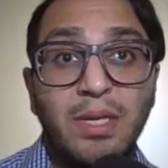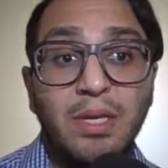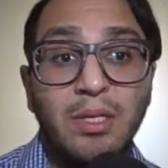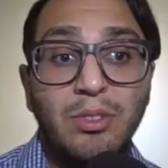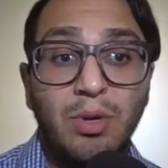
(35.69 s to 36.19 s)

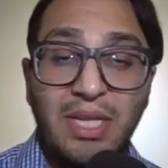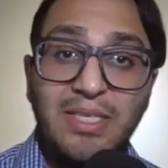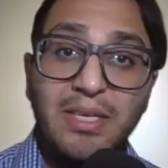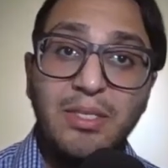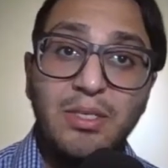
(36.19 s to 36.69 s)
So let's get
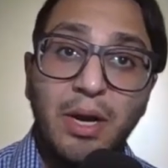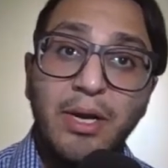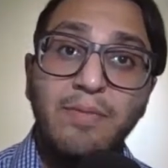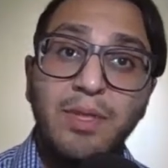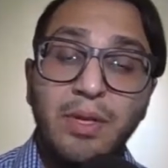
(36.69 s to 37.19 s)
started
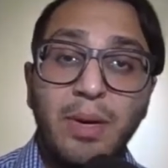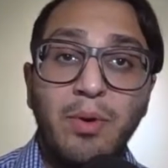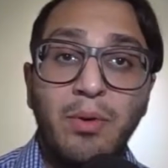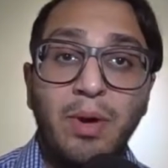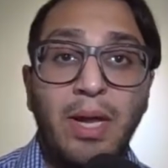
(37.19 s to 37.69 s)
with the demo
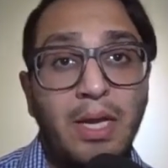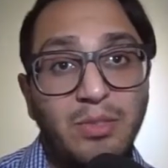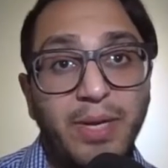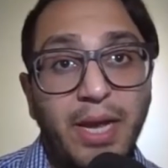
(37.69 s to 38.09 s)
and let's begin.